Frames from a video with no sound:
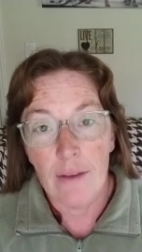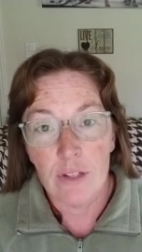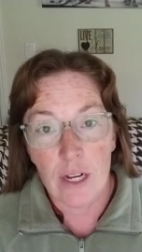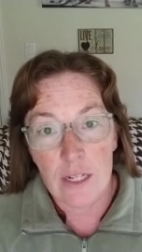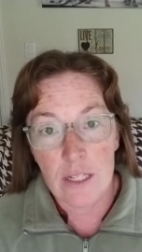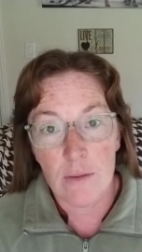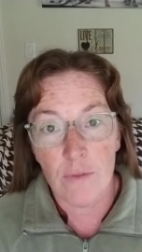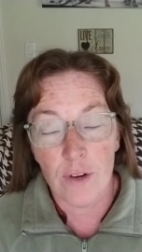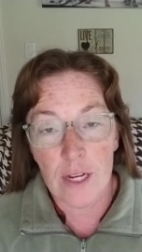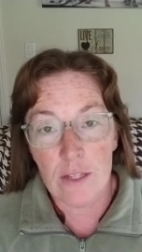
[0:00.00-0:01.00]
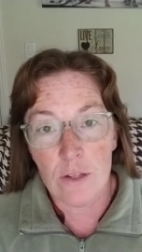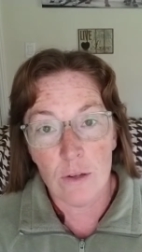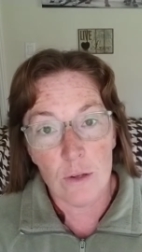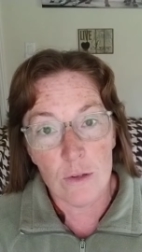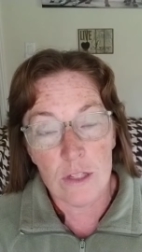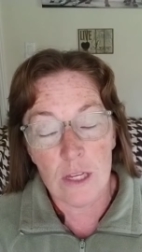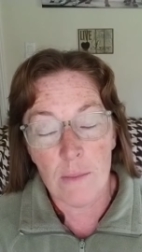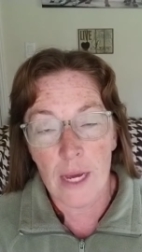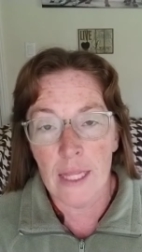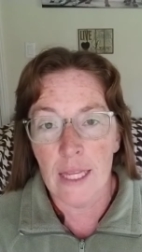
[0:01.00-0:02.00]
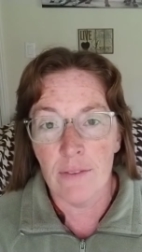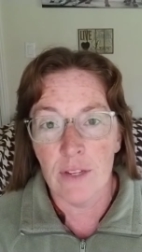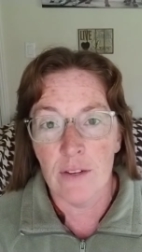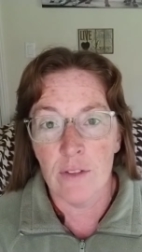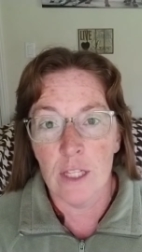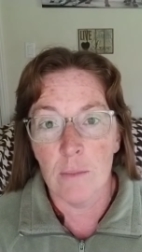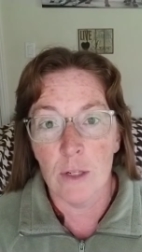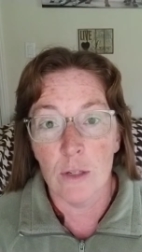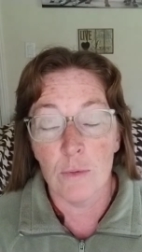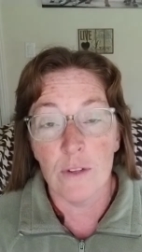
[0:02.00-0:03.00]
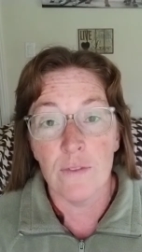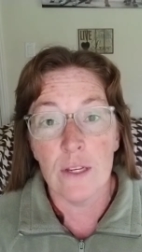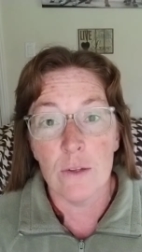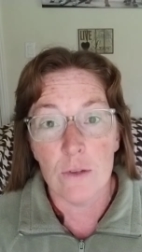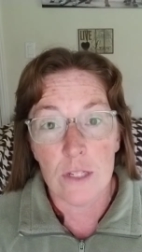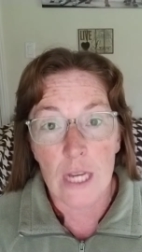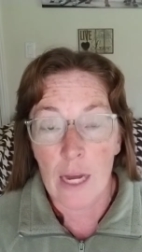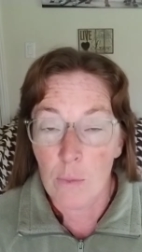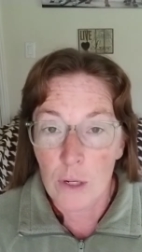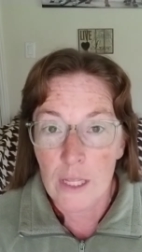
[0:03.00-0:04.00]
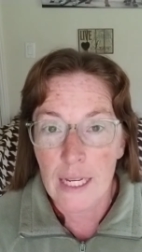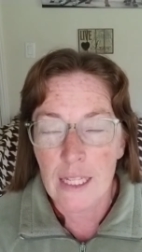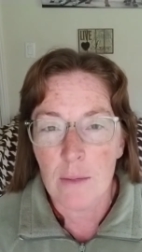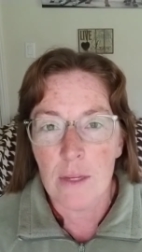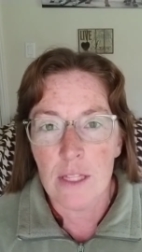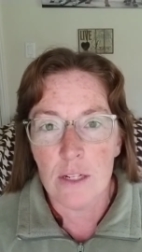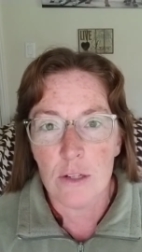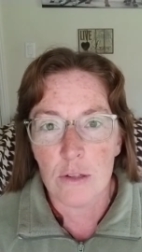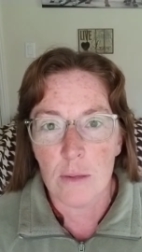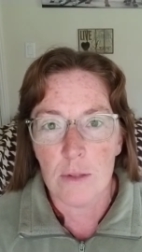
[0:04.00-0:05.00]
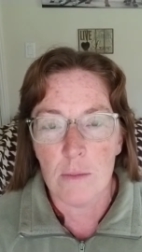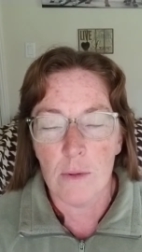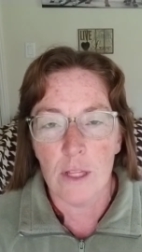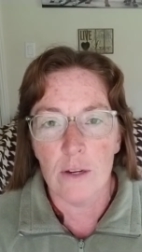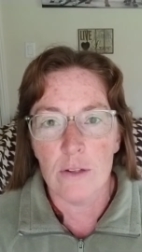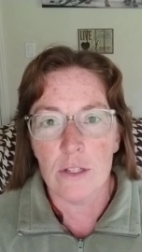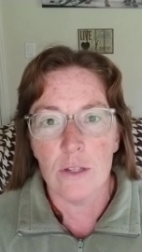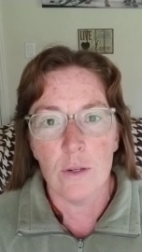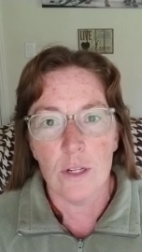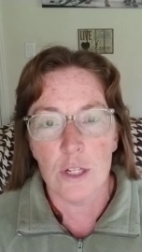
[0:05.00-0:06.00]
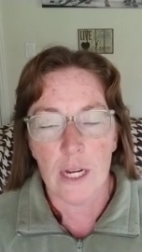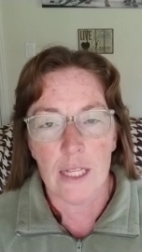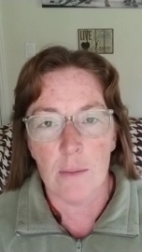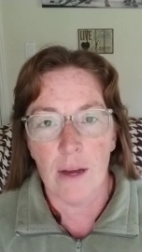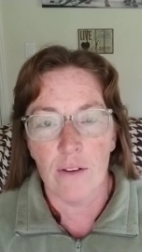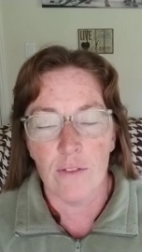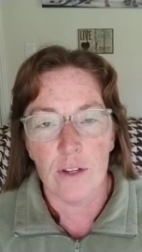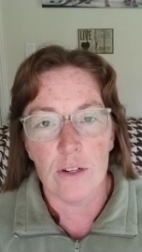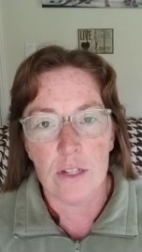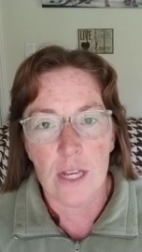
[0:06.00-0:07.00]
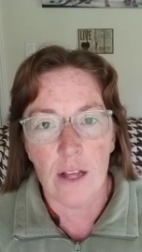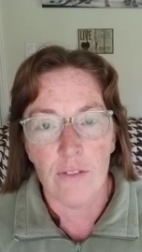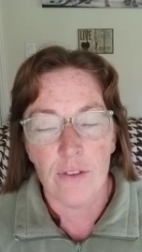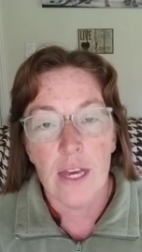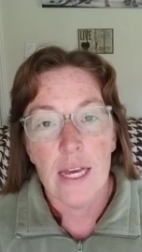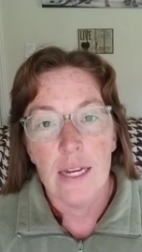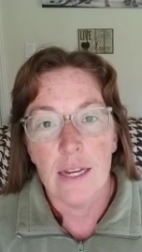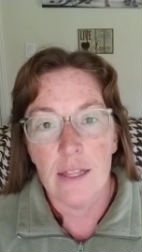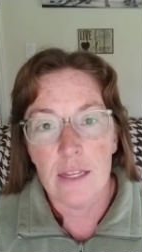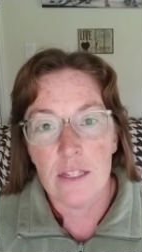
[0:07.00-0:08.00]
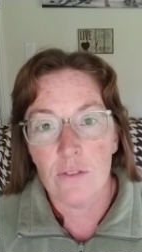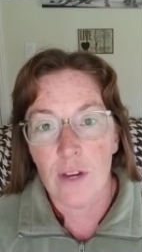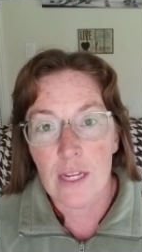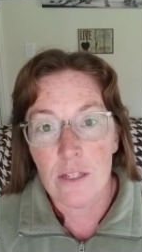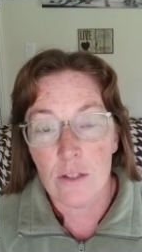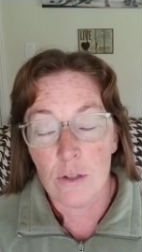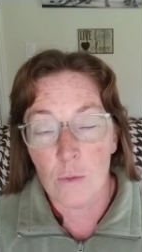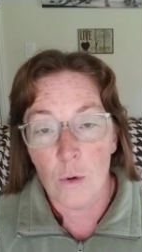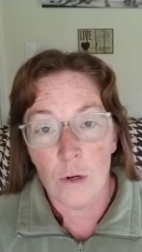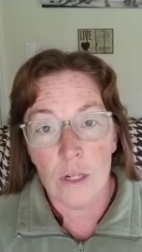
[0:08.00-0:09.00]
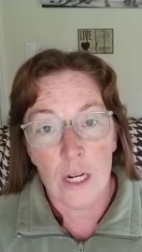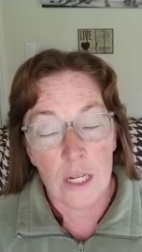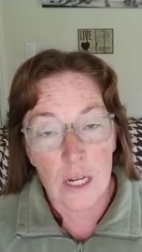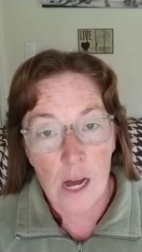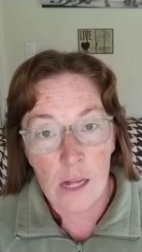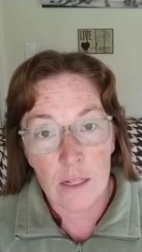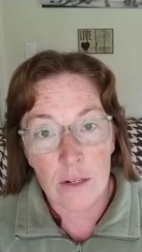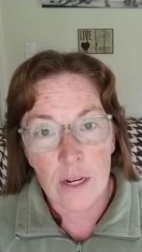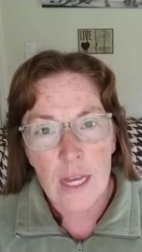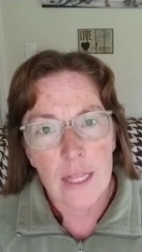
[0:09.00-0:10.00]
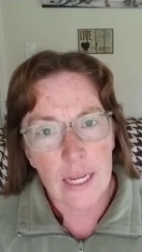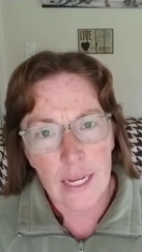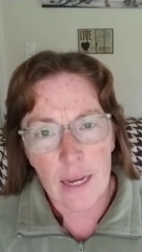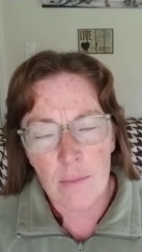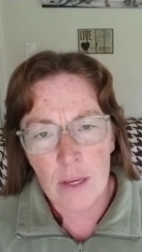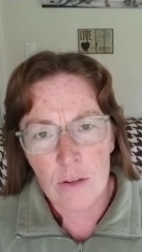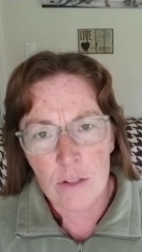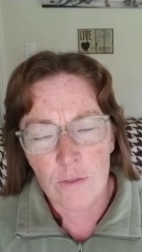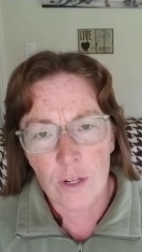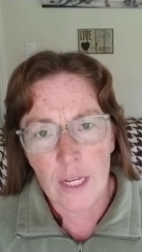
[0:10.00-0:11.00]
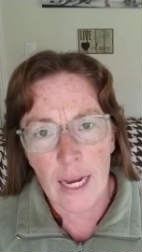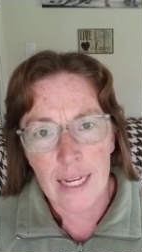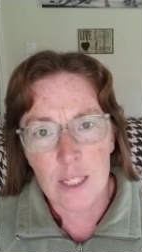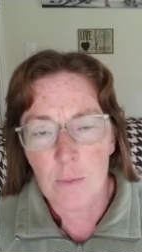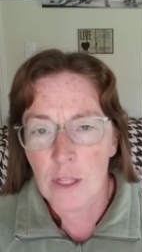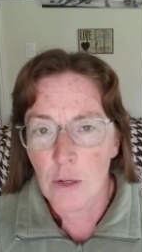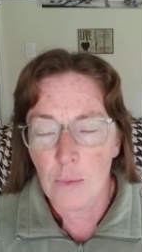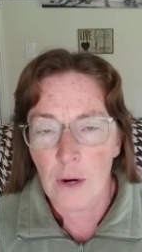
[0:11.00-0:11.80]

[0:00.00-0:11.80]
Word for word: I've talked to some friends who use them and they've given them good reviews. I will link them in the description below so you can check them out for yourself. Now these devices are worn on a collar. They can be used for cats, but they're